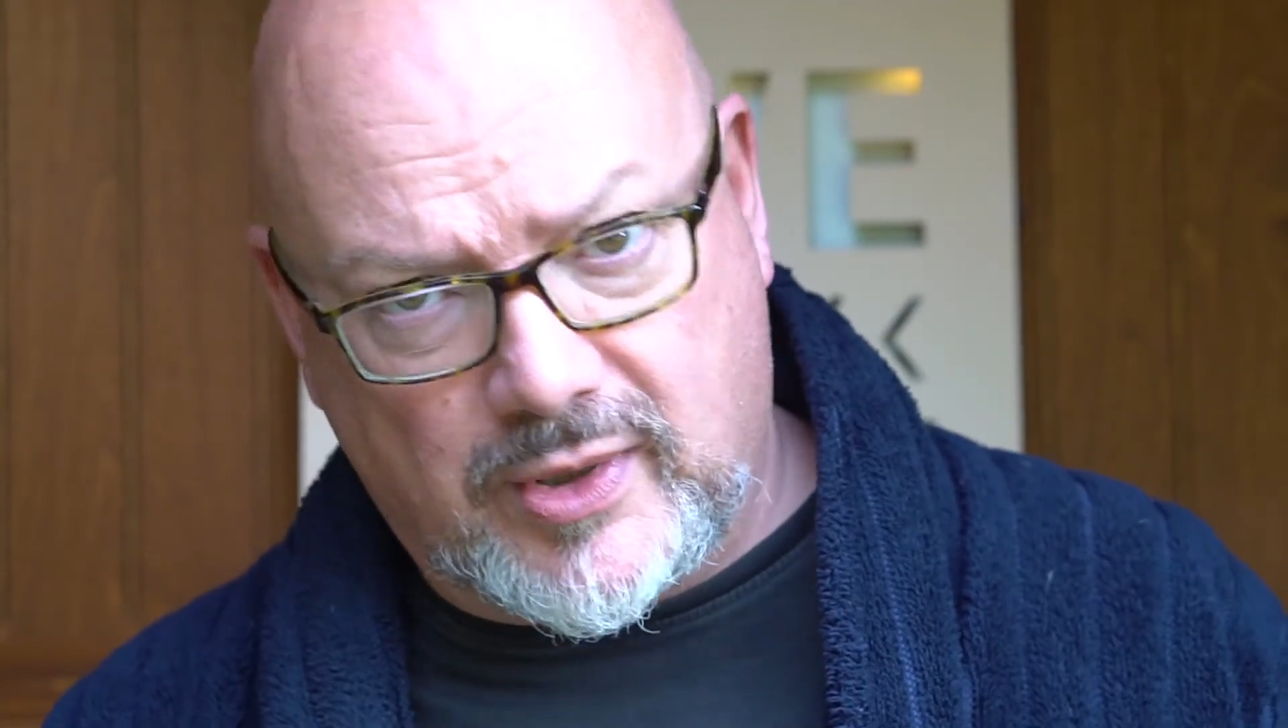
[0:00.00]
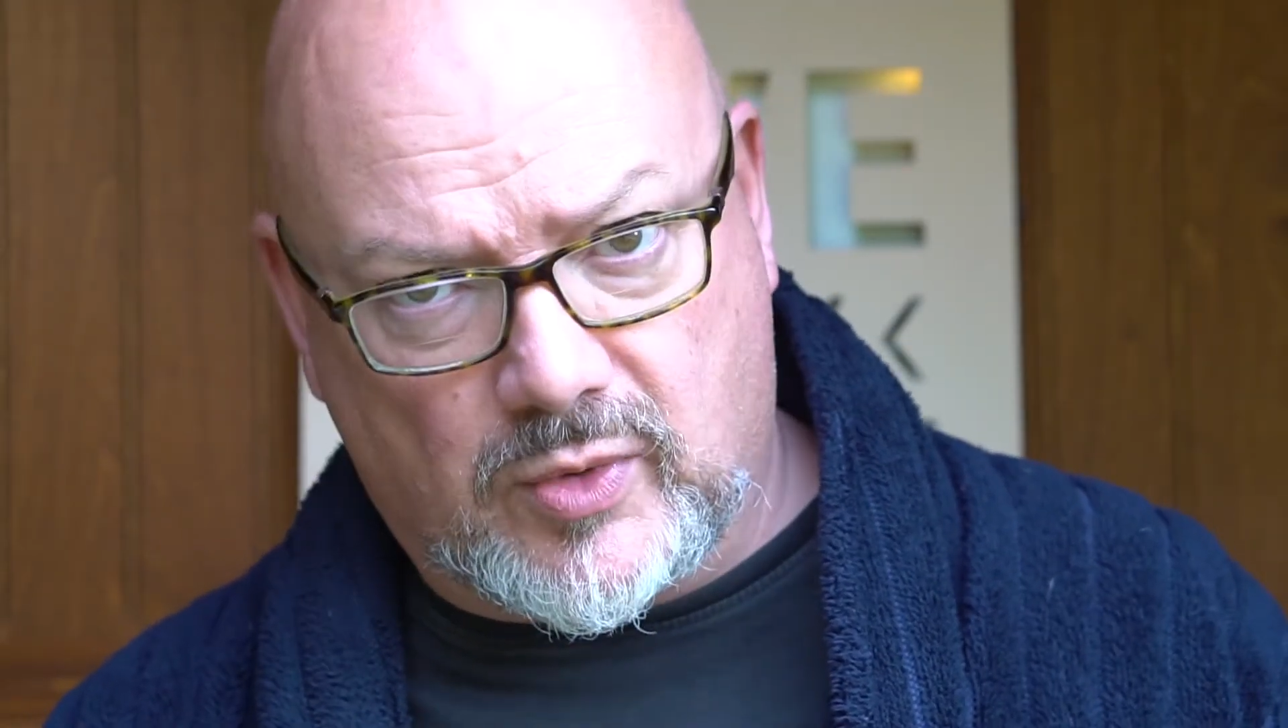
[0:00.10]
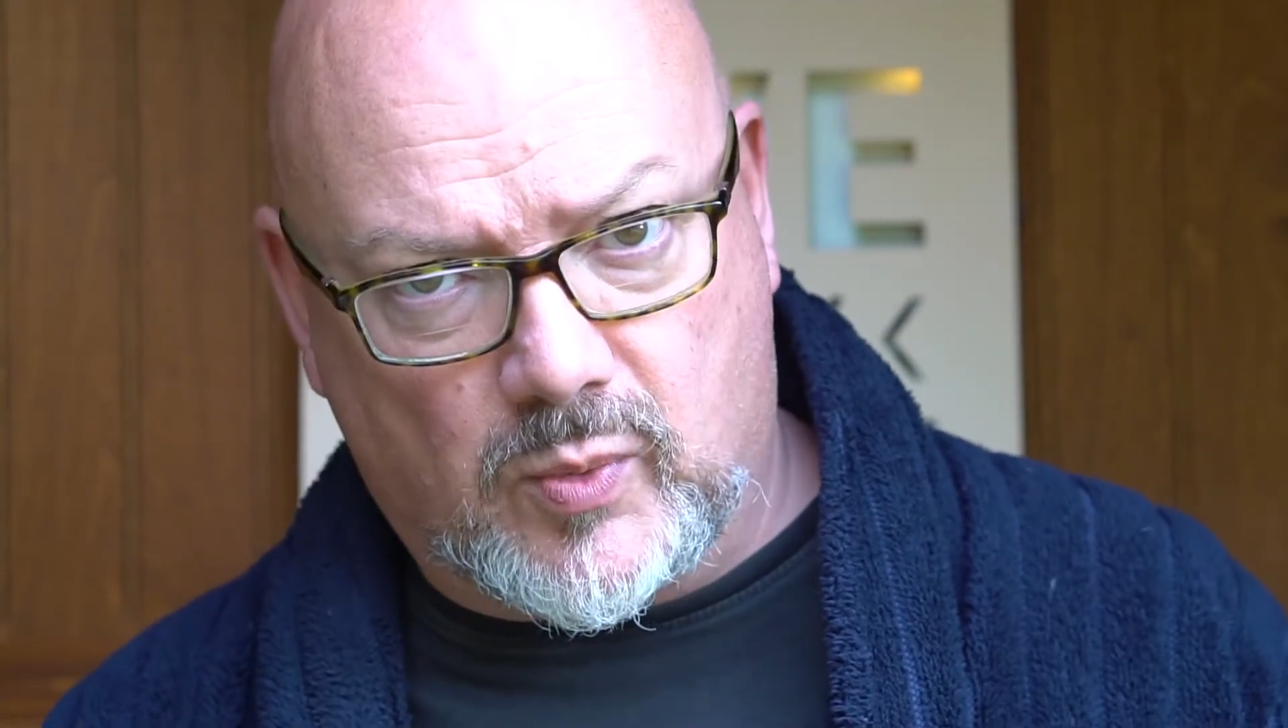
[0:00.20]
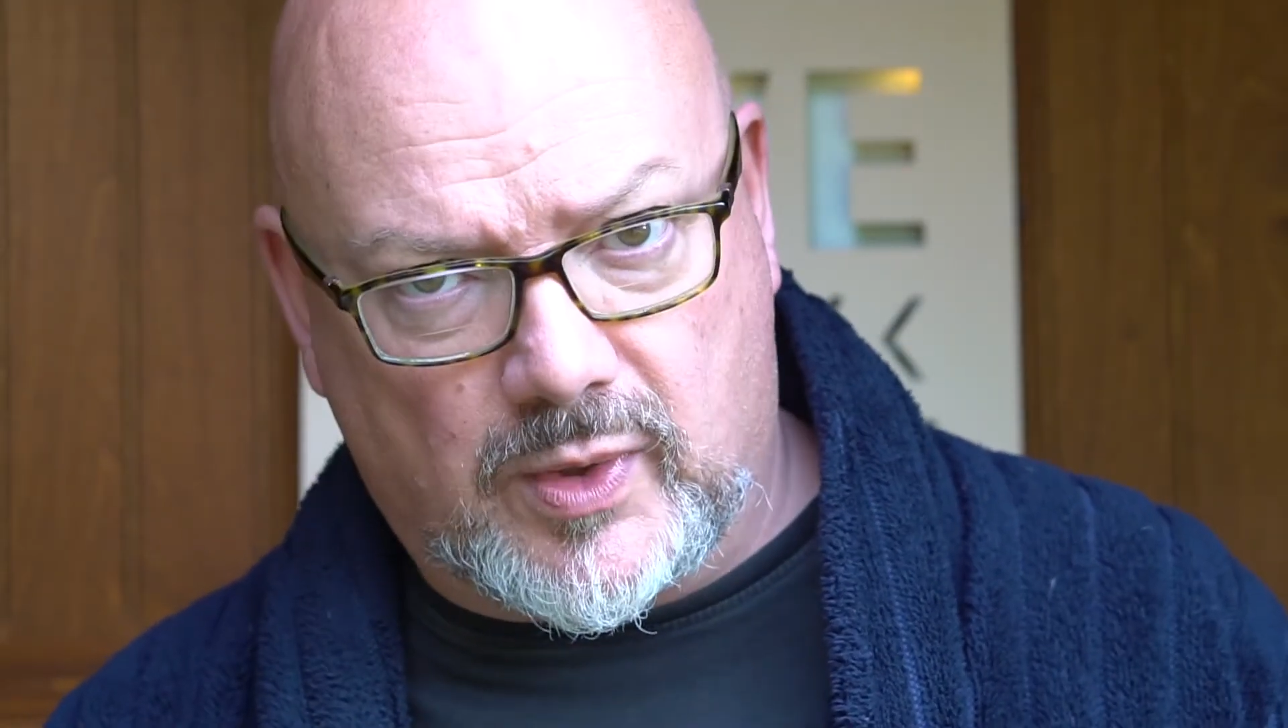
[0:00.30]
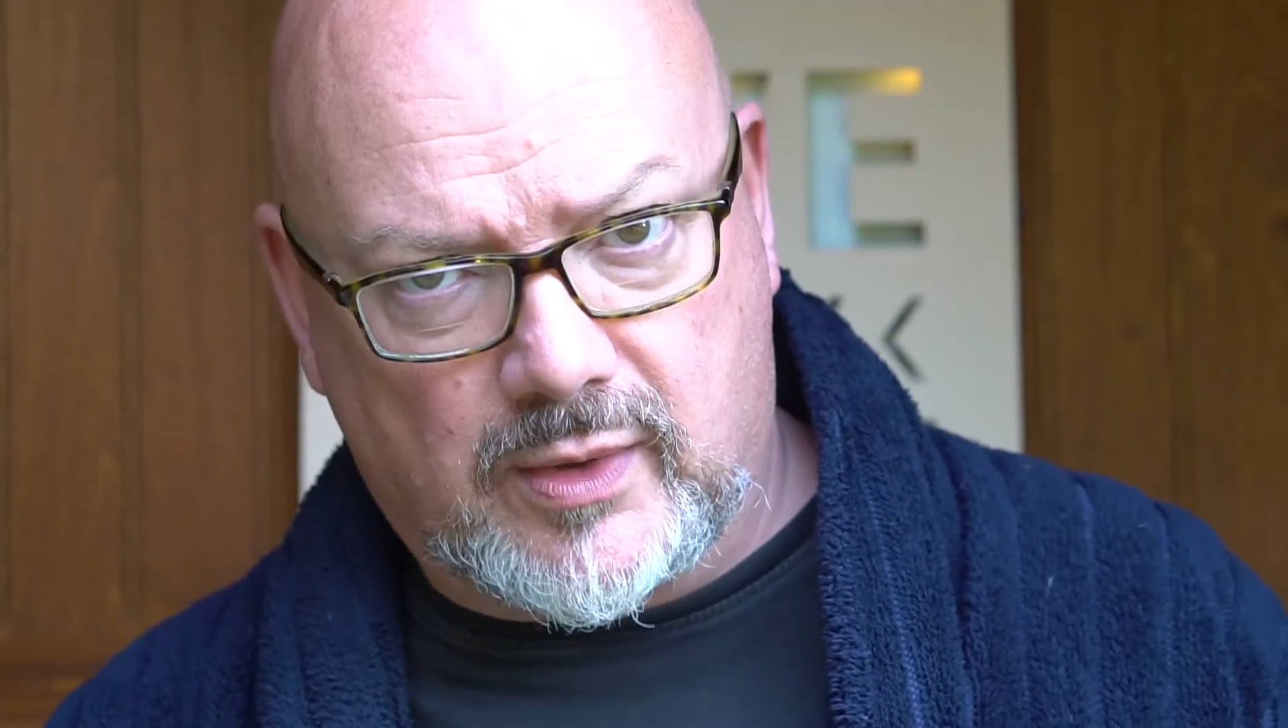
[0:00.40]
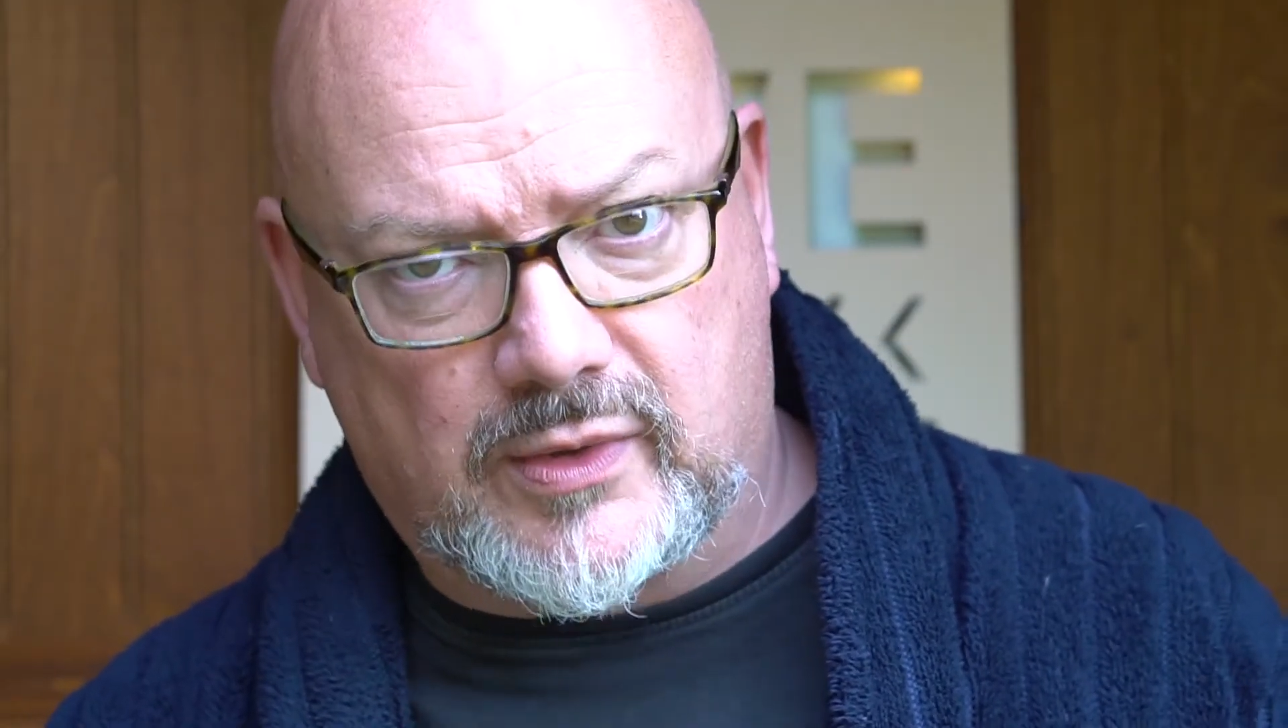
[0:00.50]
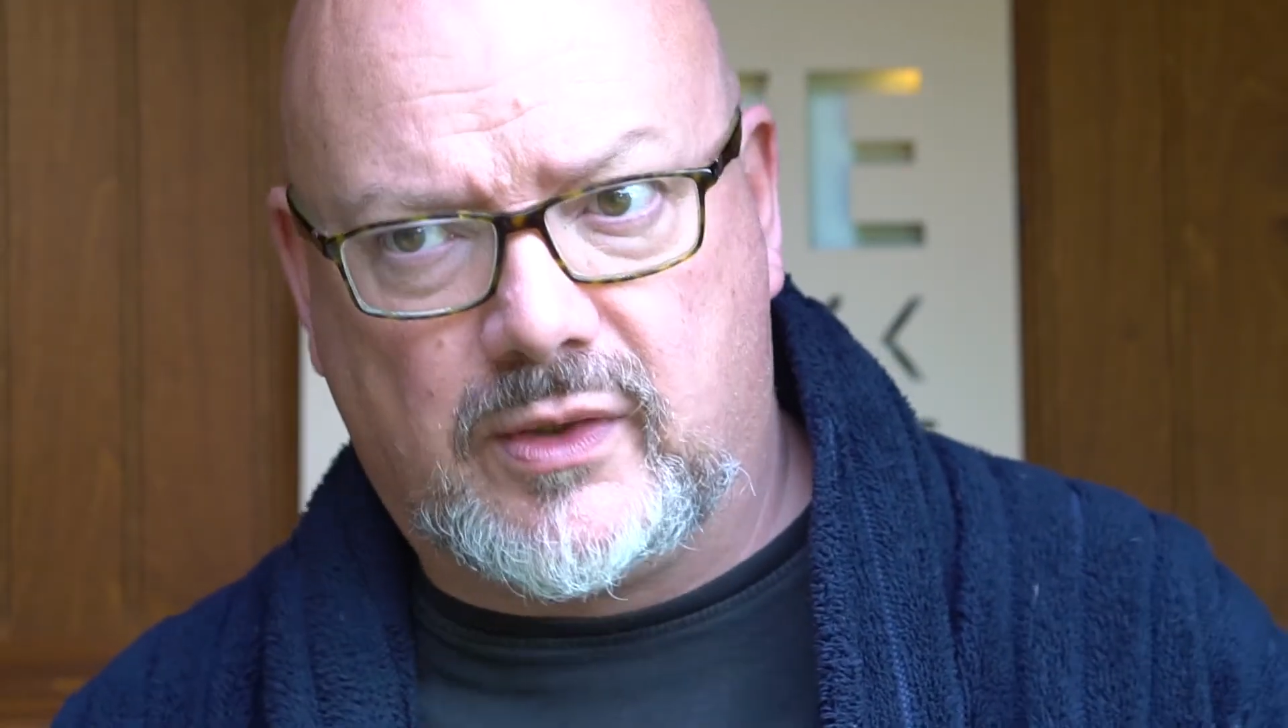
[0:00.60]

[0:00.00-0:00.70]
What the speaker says: your work.